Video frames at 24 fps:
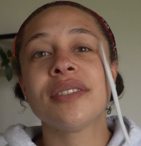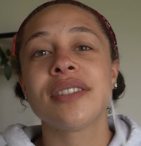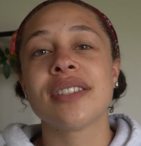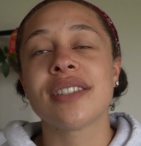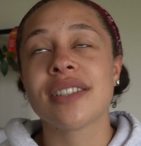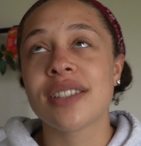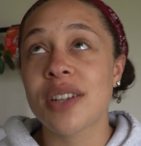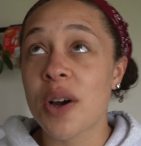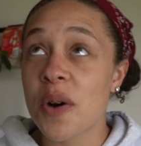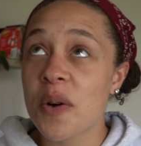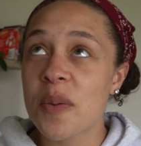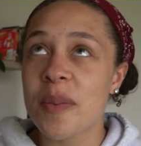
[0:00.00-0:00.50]

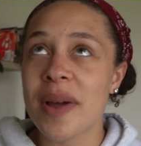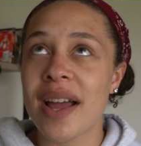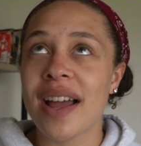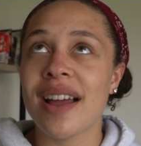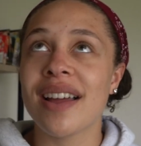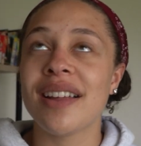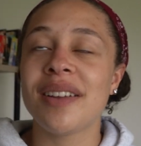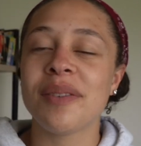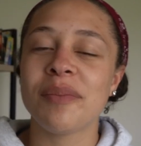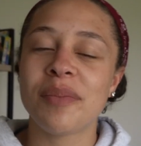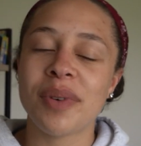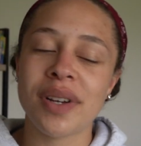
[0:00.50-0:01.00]
so
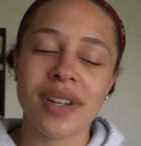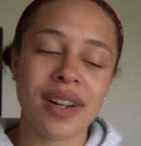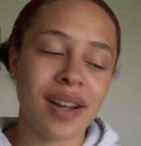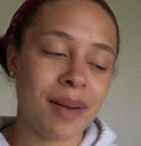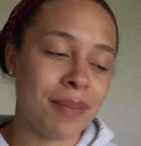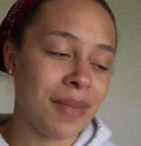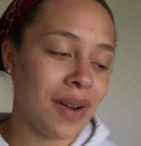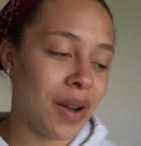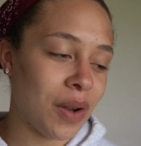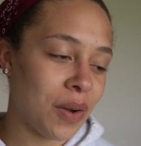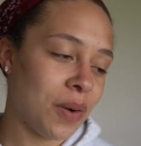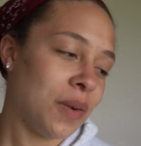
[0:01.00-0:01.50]
bad, but I'm
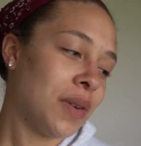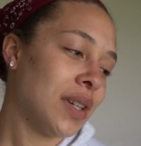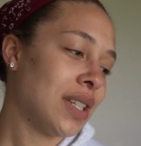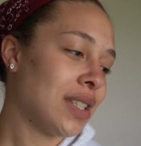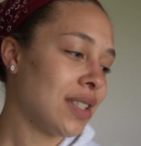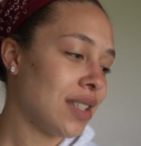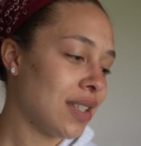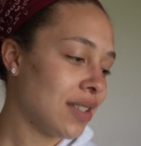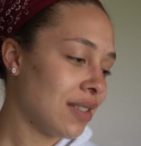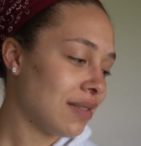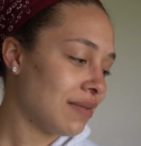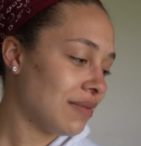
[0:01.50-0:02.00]
not going
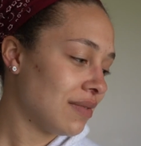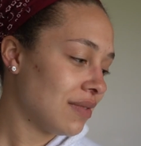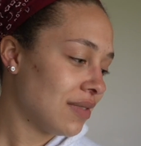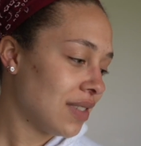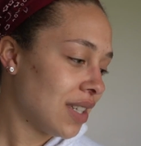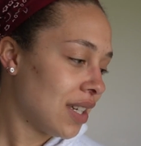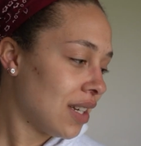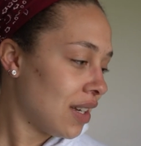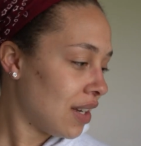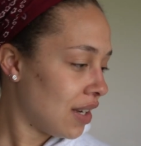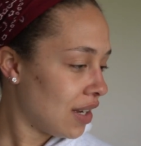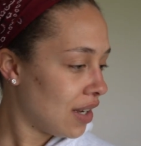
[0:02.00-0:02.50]
to.
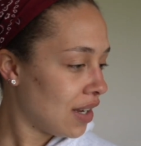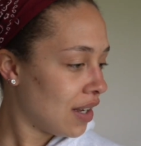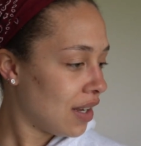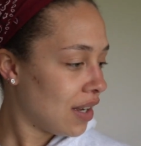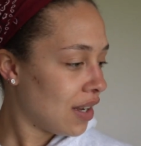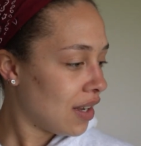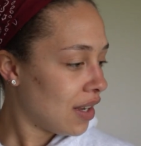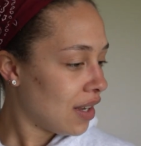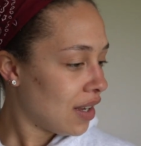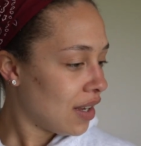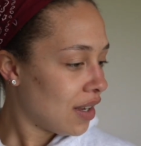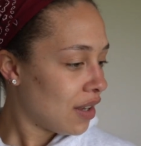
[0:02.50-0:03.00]

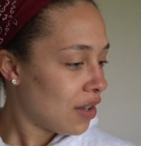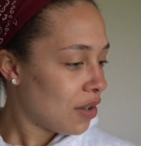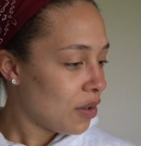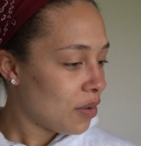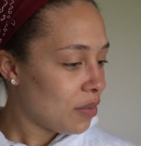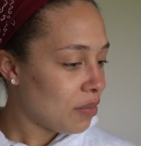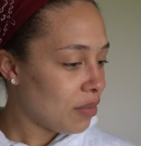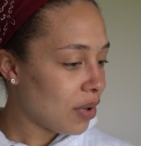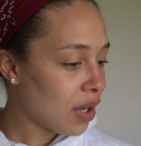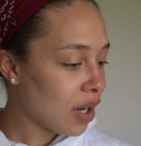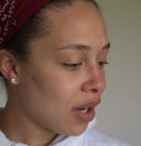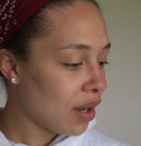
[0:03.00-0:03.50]

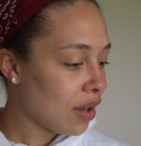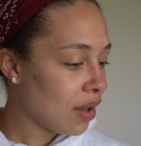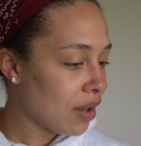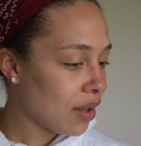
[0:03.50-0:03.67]
But,